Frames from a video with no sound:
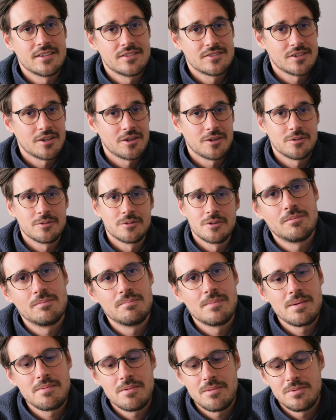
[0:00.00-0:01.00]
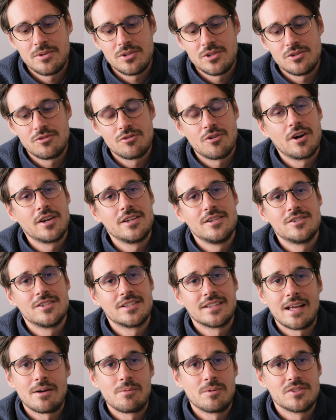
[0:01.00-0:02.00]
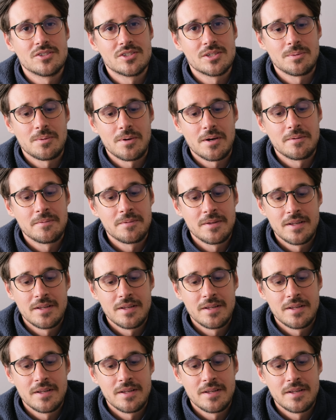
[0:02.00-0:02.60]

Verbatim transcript: So maybe we should try using that once in a while.